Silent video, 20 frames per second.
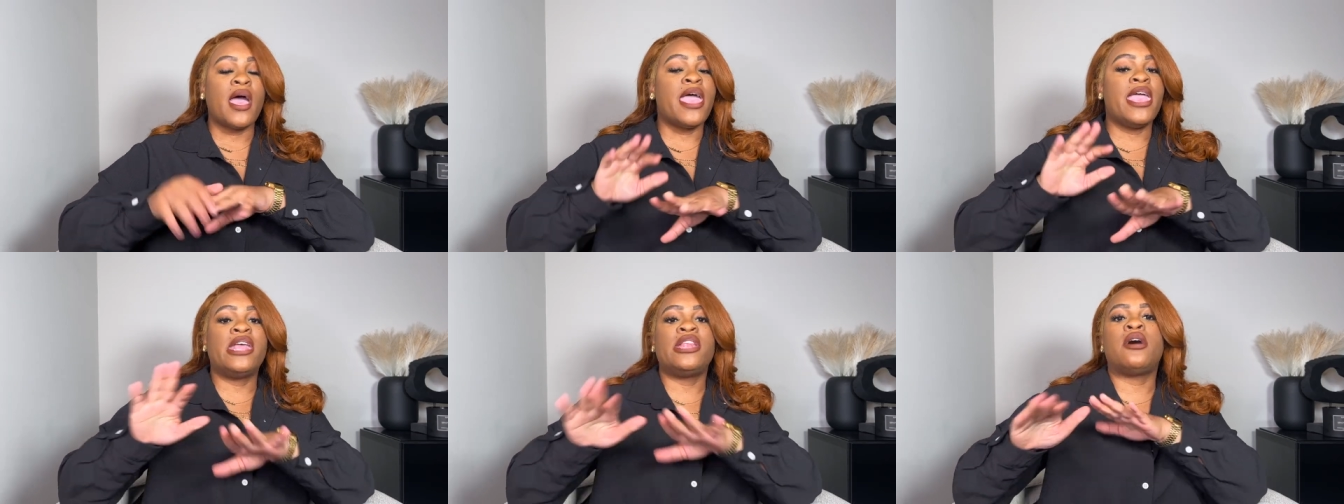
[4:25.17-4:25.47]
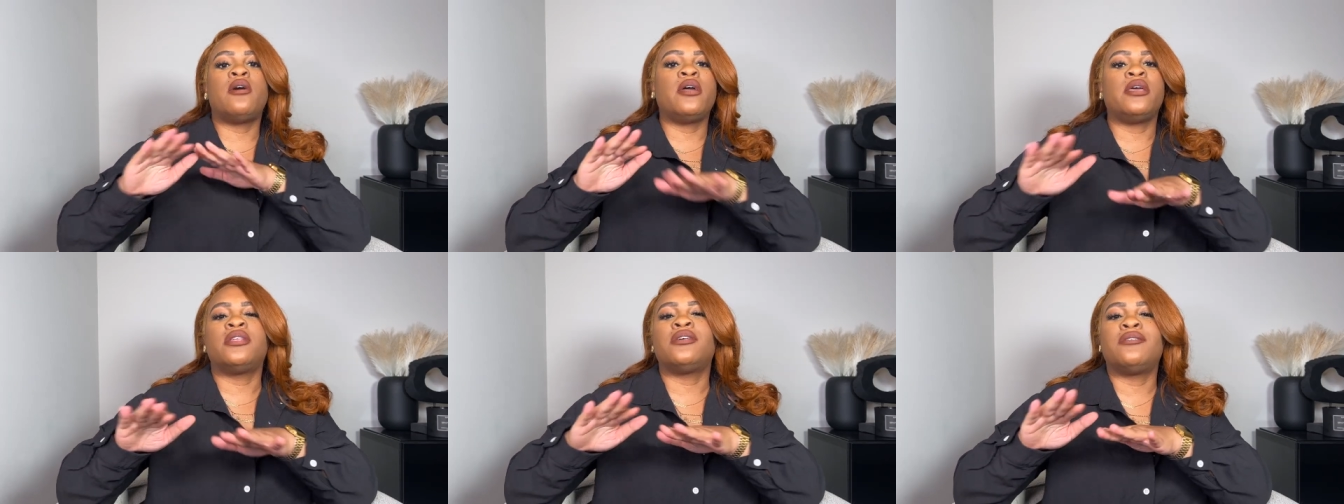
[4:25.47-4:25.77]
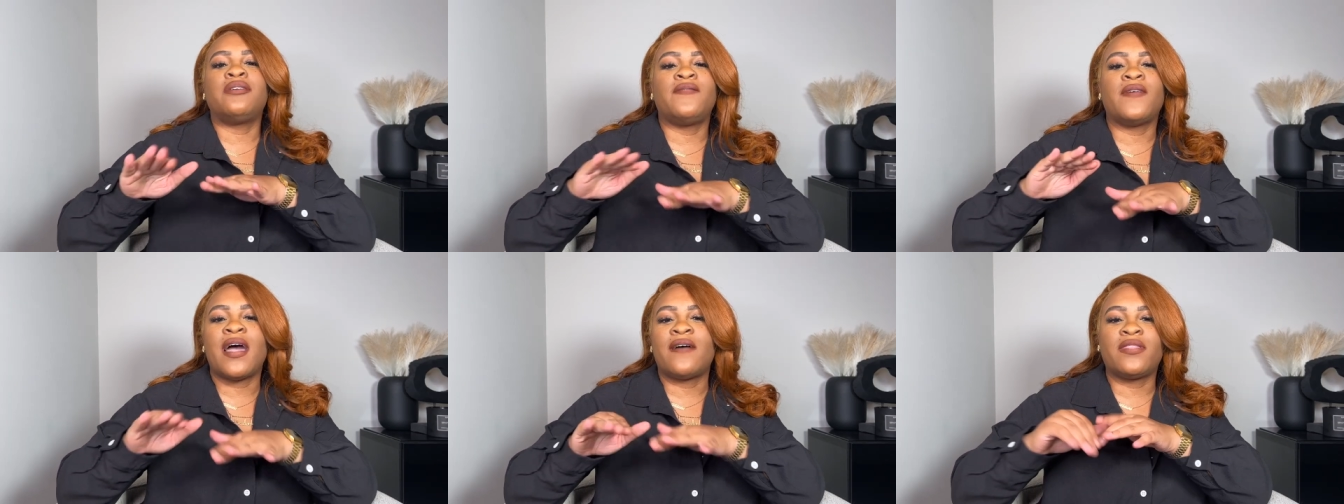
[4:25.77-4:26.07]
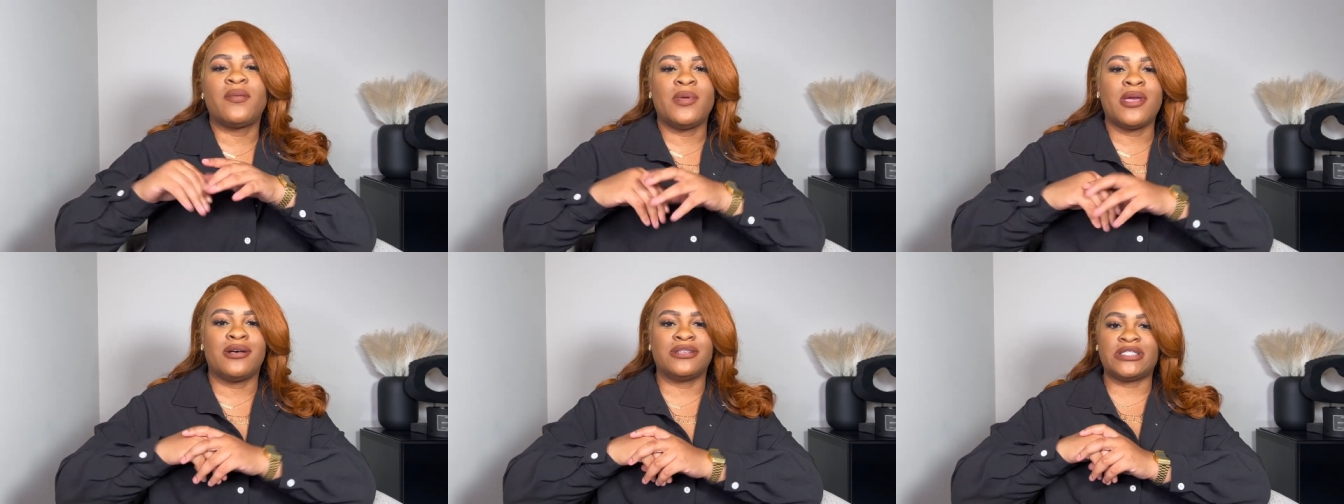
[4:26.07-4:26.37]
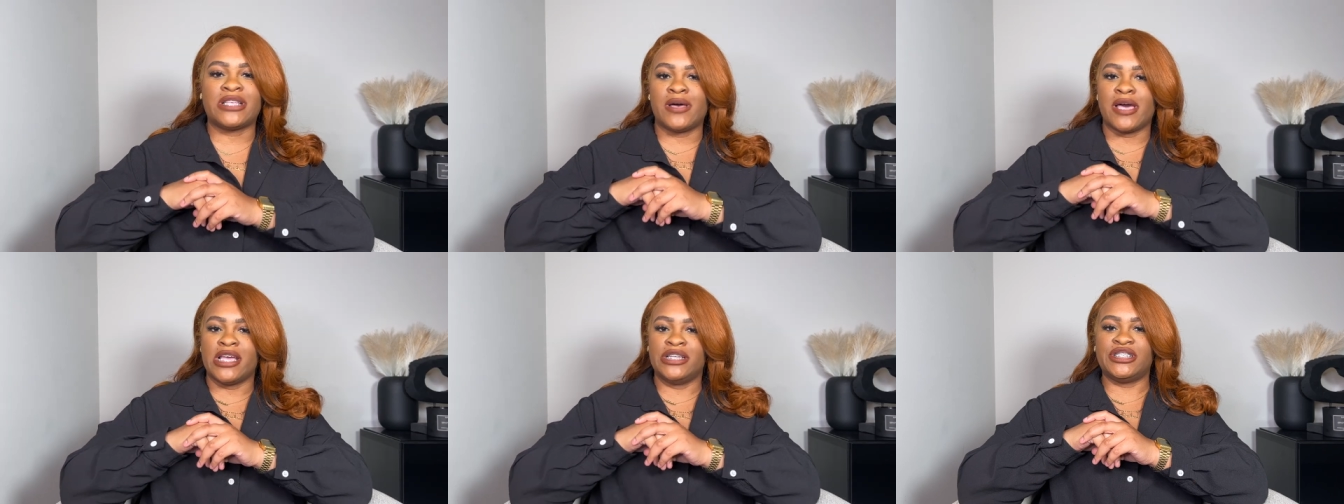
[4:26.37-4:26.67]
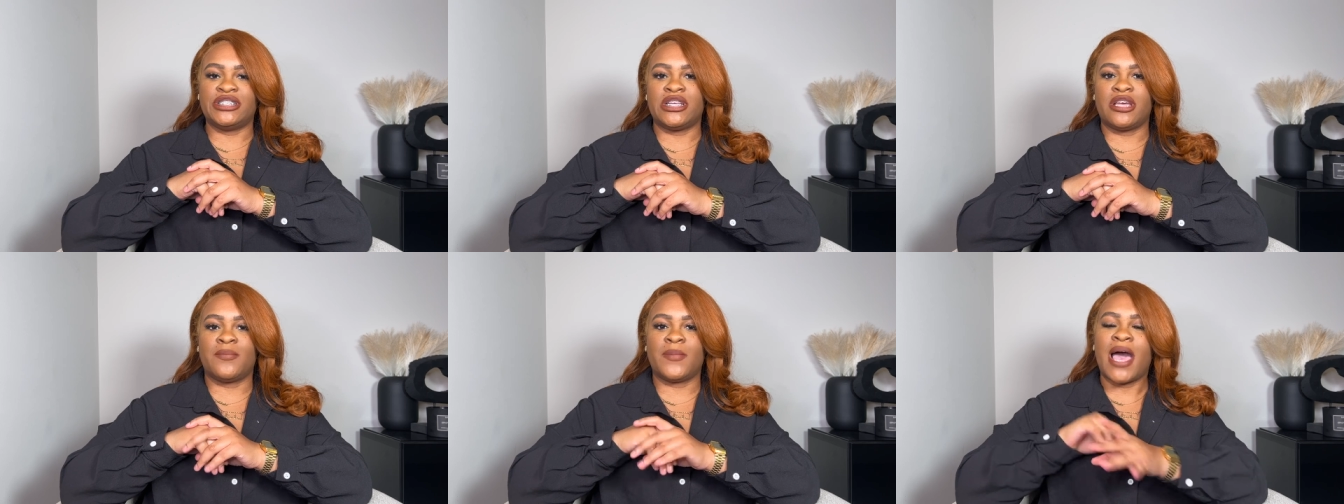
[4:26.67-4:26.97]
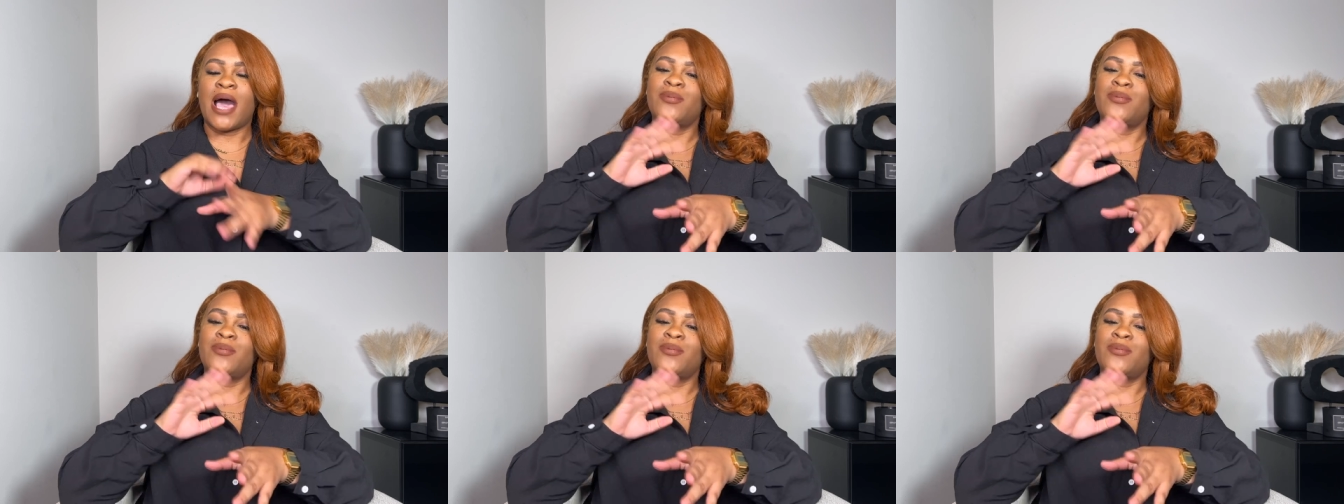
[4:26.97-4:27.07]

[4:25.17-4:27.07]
You know, it don't even have to be on sale, H and M.